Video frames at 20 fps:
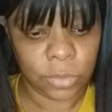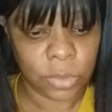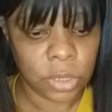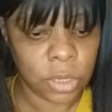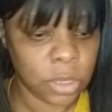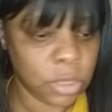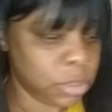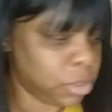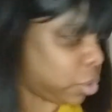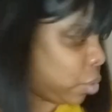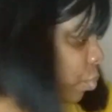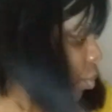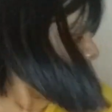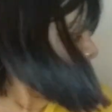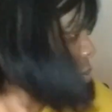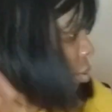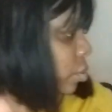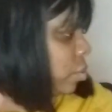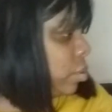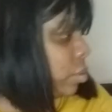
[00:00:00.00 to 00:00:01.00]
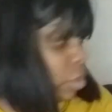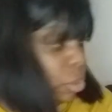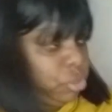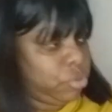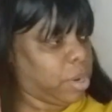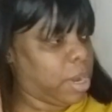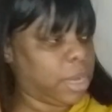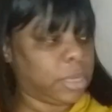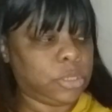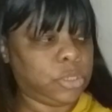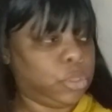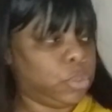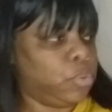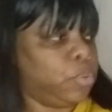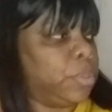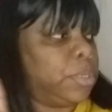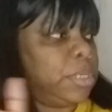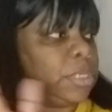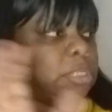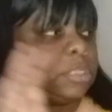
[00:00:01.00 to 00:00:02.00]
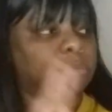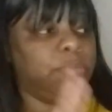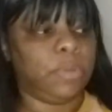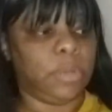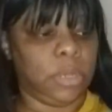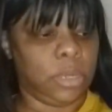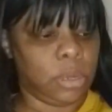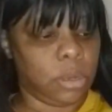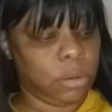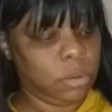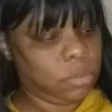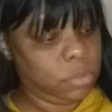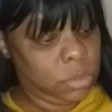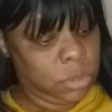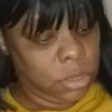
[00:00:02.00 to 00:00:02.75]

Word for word: hmm So we're only going to try two in this video.